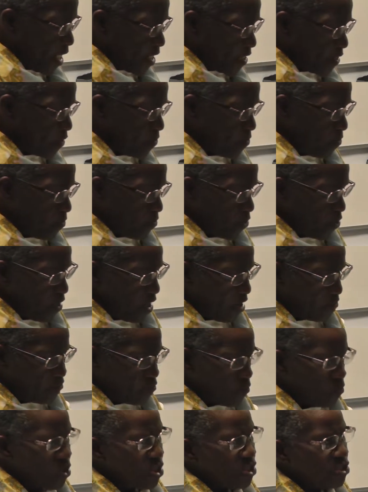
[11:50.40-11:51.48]
So you
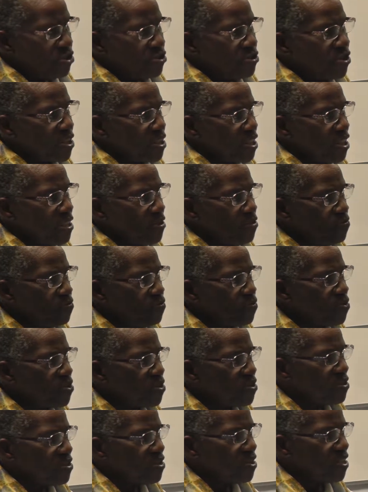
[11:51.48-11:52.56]
have wandering, they
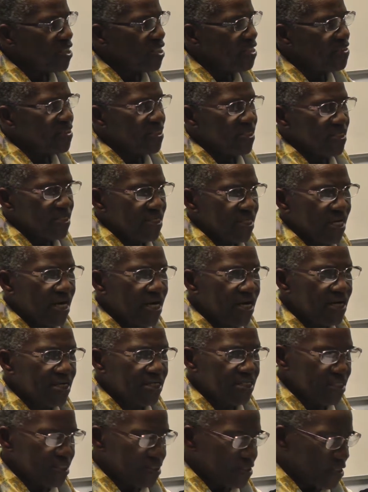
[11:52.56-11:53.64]
lose the things and they
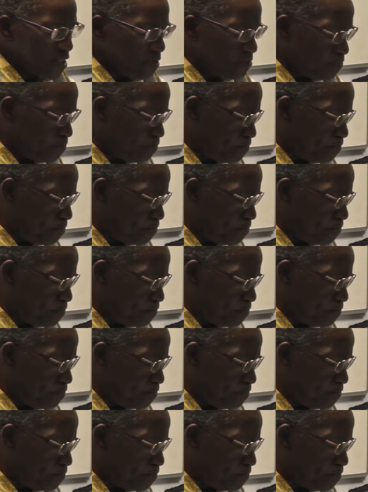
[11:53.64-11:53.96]
hide them.